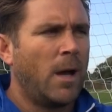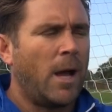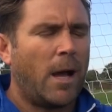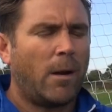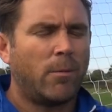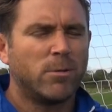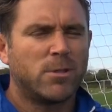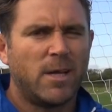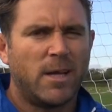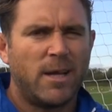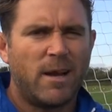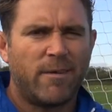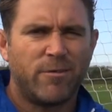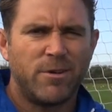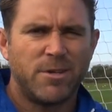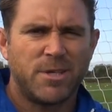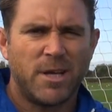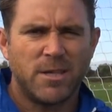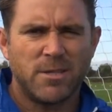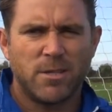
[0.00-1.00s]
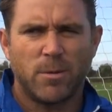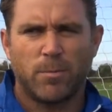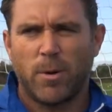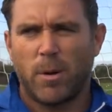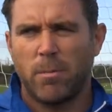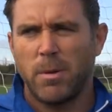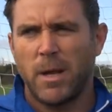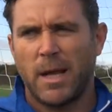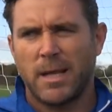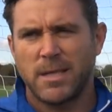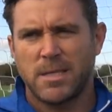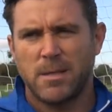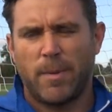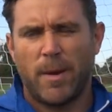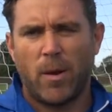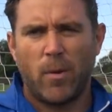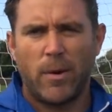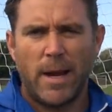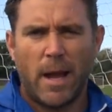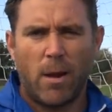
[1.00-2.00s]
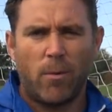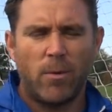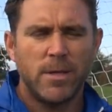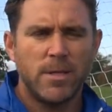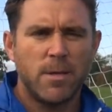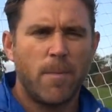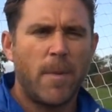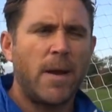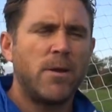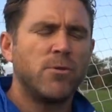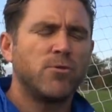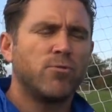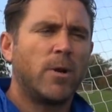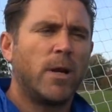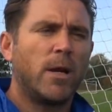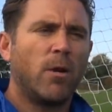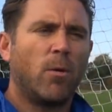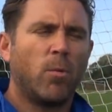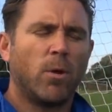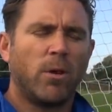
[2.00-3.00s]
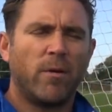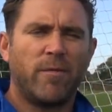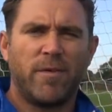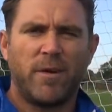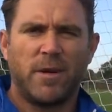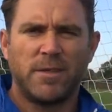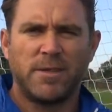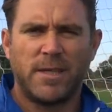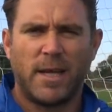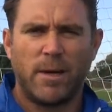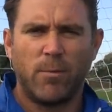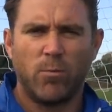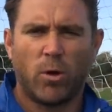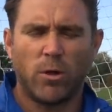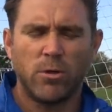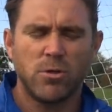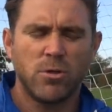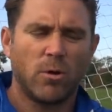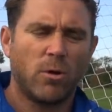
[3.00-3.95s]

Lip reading: I would say an average session will probably last about an hour. It depends really on what the first team wants.